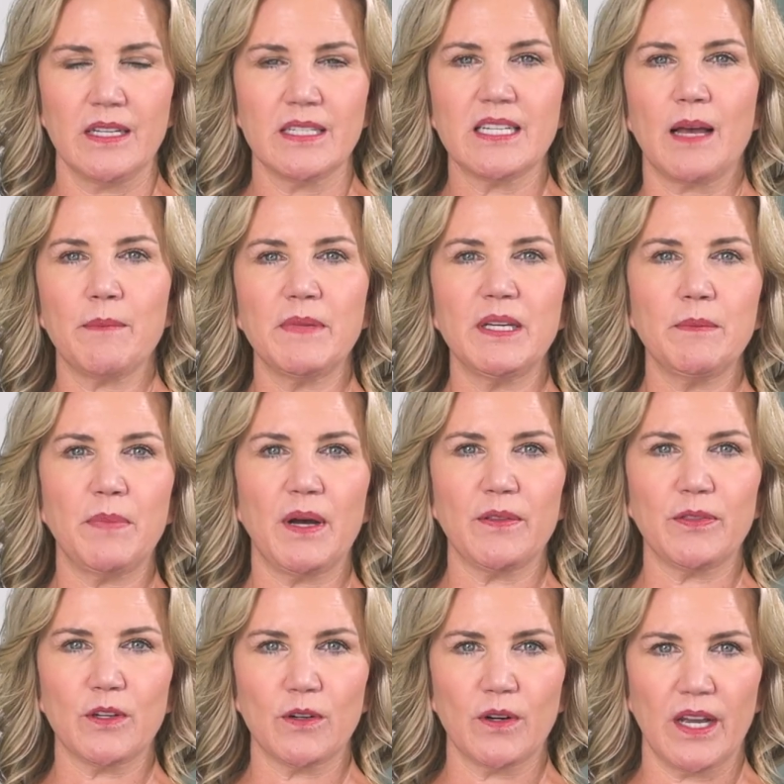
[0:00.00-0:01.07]
Tell me
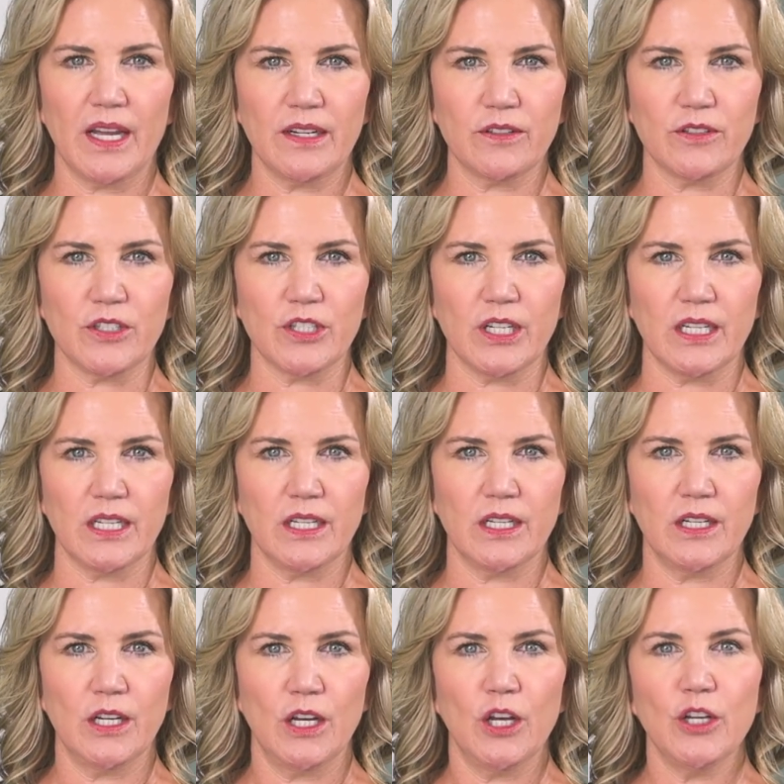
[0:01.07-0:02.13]
about their energy.
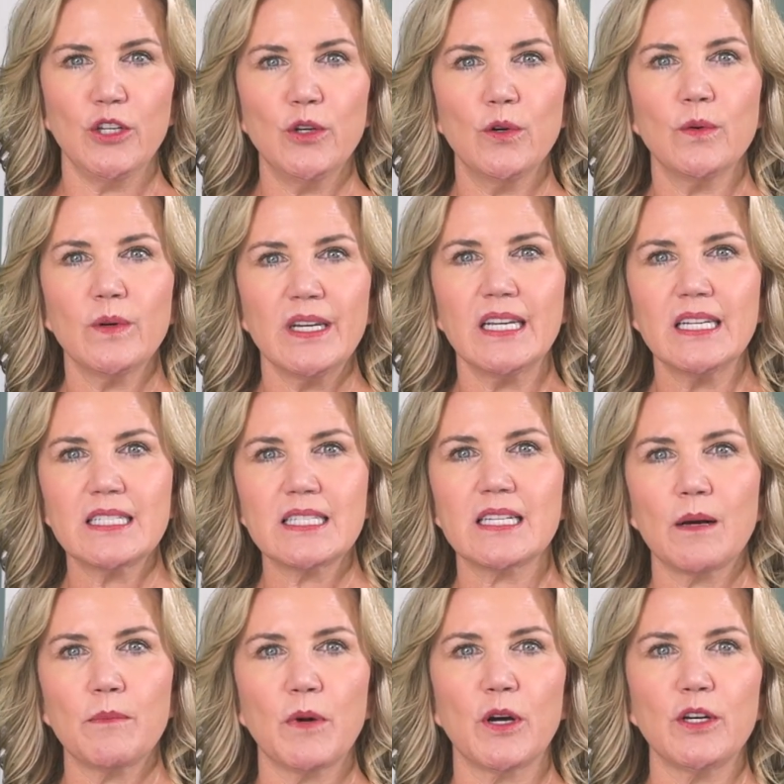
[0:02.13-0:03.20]
You need
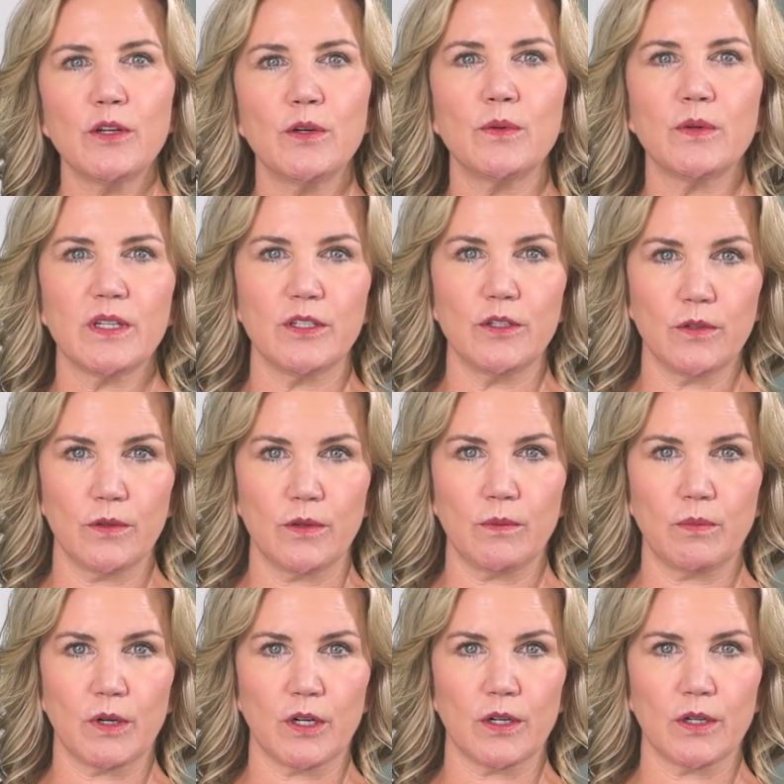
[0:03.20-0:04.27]
someone who can do the
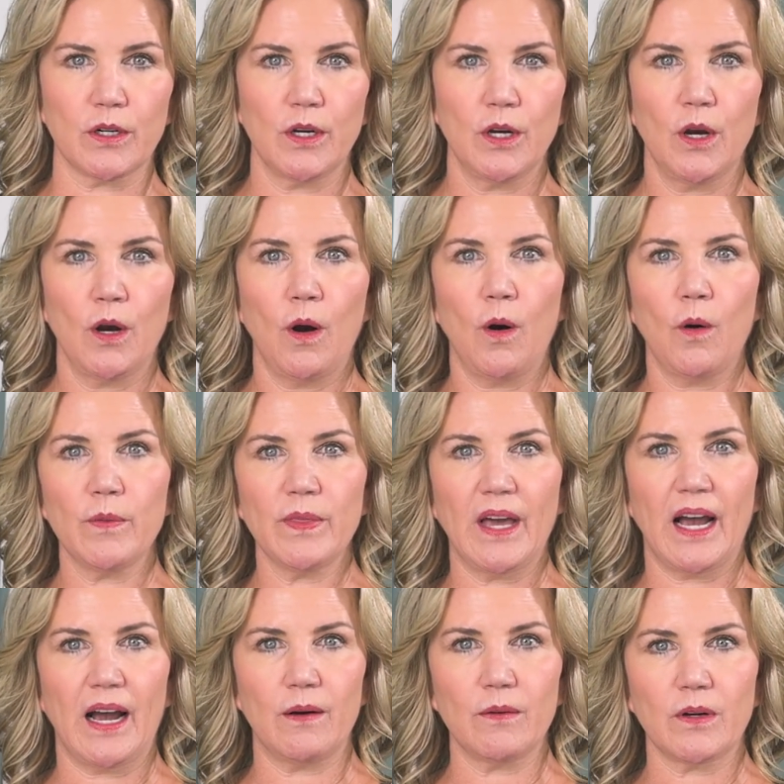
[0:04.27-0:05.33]
work, own the
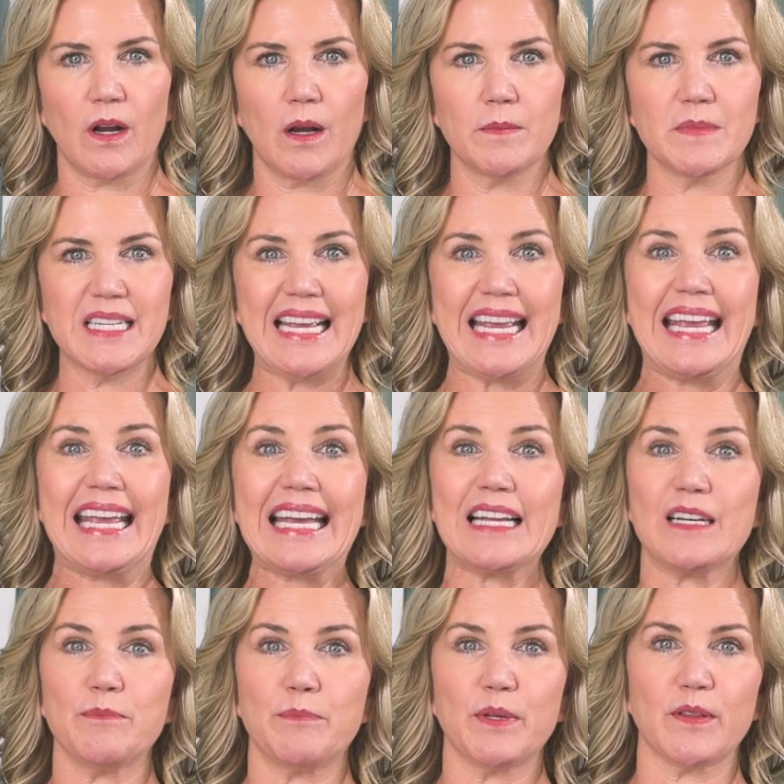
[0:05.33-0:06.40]
outcomes,
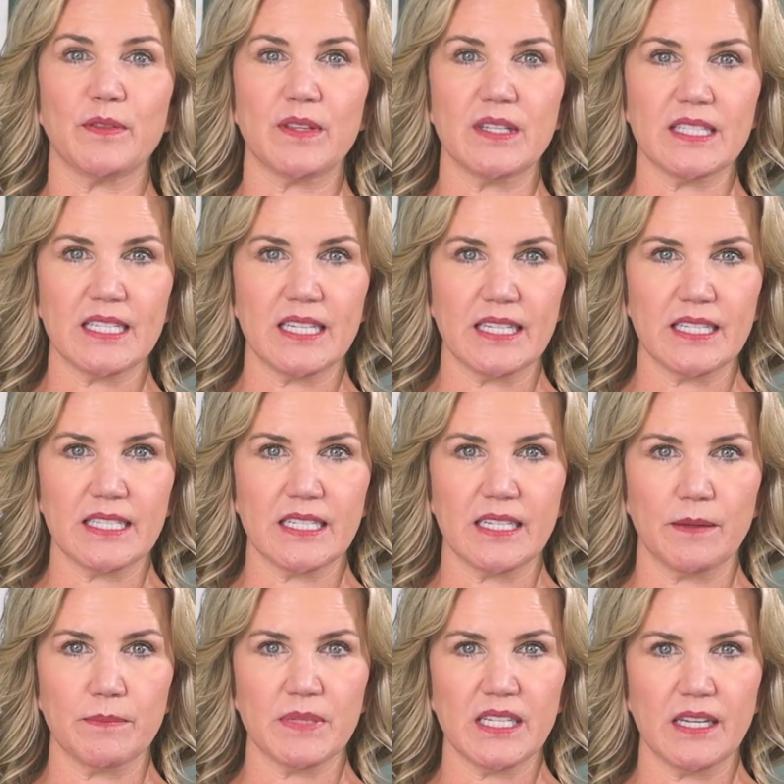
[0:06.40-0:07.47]
and build the
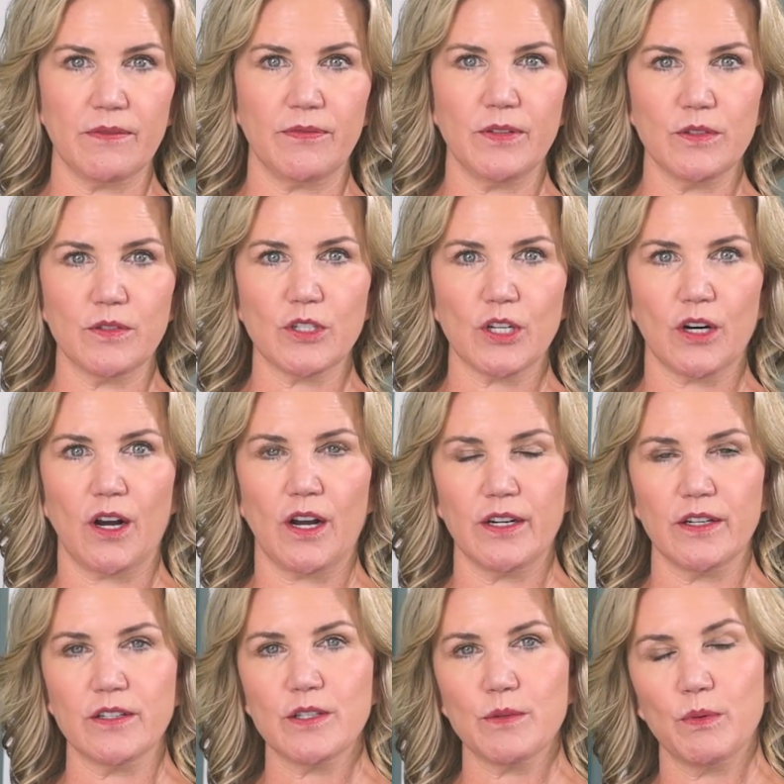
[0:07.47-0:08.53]
systems that future
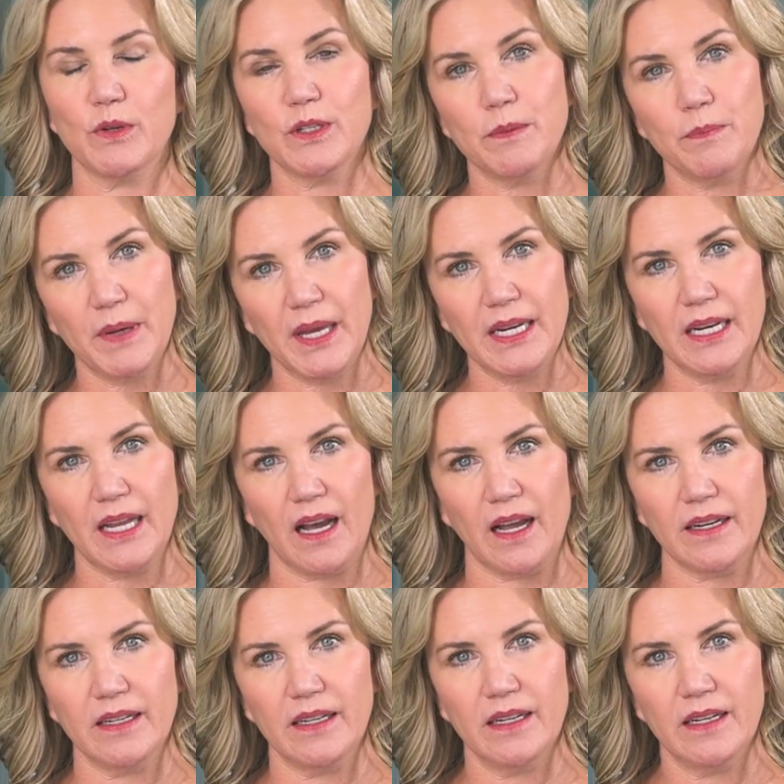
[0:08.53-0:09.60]
hires will depend
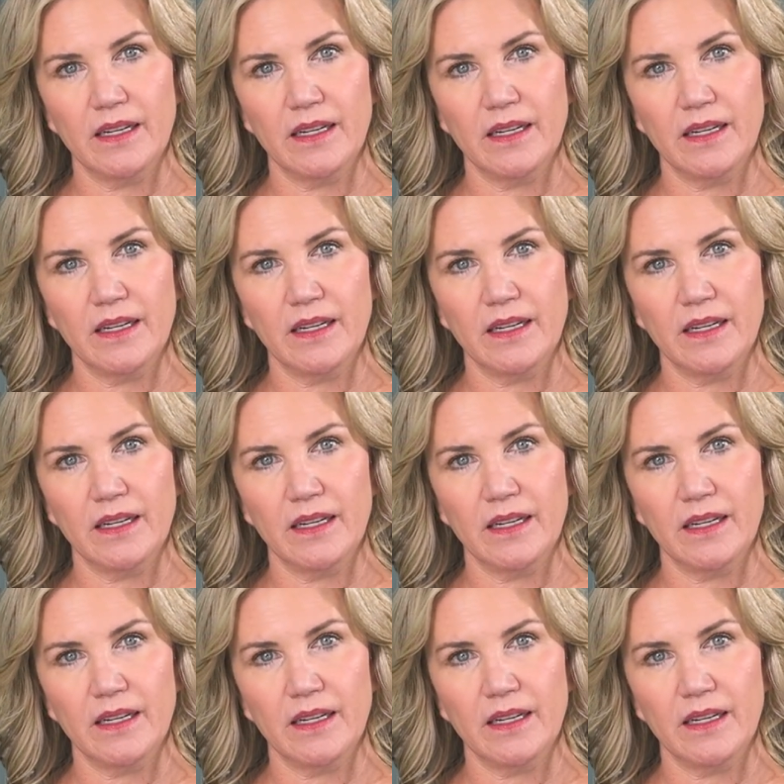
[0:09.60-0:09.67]
on.